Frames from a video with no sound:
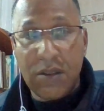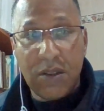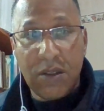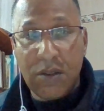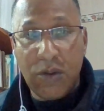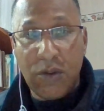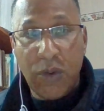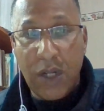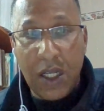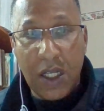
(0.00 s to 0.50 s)

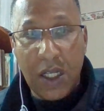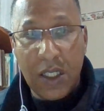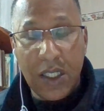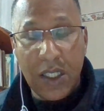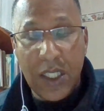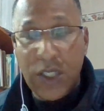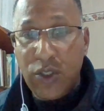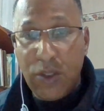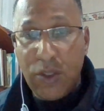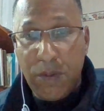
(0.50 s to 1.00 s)
well
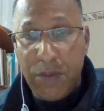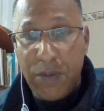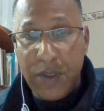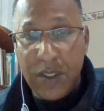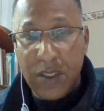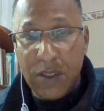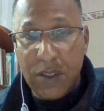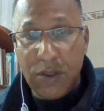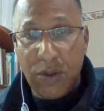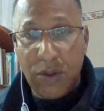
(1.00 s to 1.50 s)

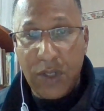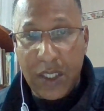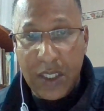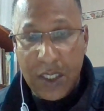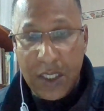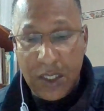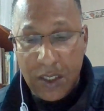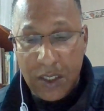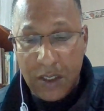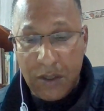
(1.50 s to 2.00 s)
interpreted or
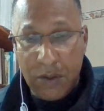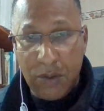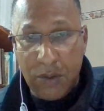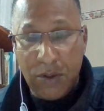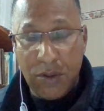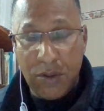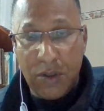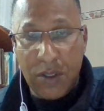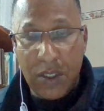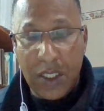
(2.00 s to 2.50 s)

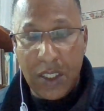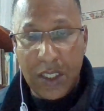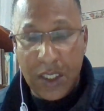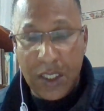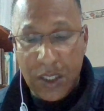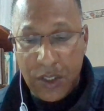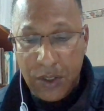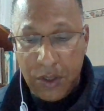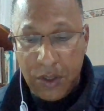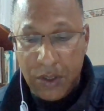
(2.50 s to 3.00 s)

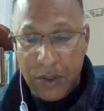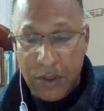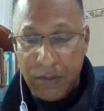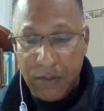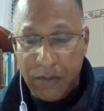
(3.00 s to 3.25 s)
understood,